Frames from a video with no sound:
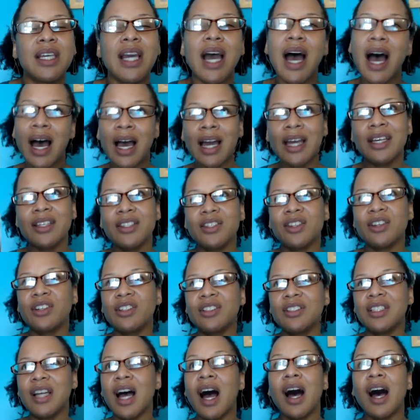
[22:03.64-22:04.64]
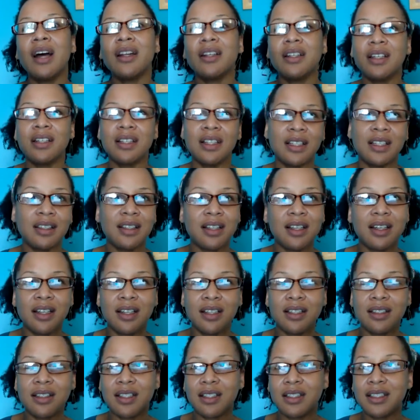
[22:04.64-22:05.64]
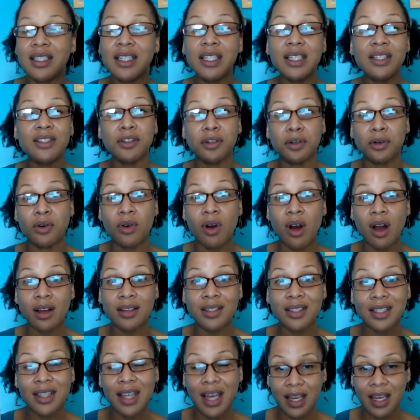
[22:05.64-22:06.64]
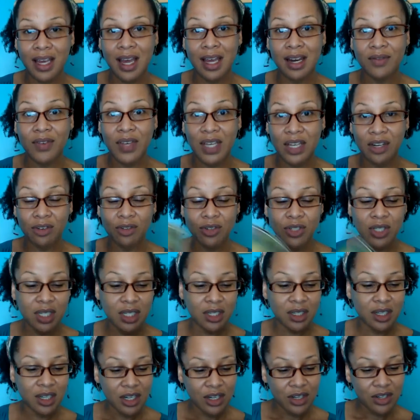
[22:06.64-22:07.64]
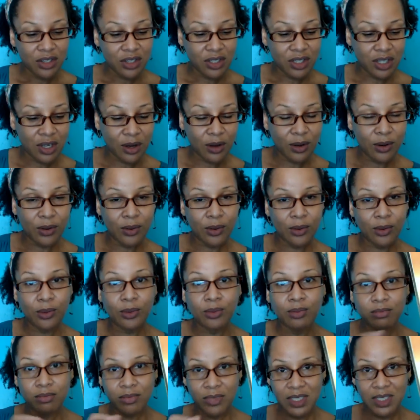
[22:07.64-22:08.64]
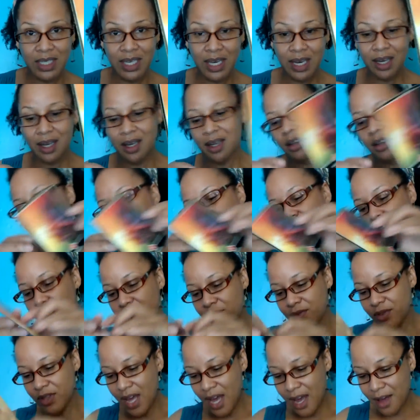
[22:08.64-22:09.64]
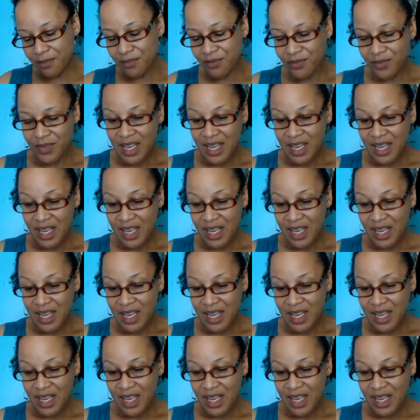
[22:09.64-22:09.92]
I's are dotted and the T's are crossed, that kind of energy. So yay, good for that.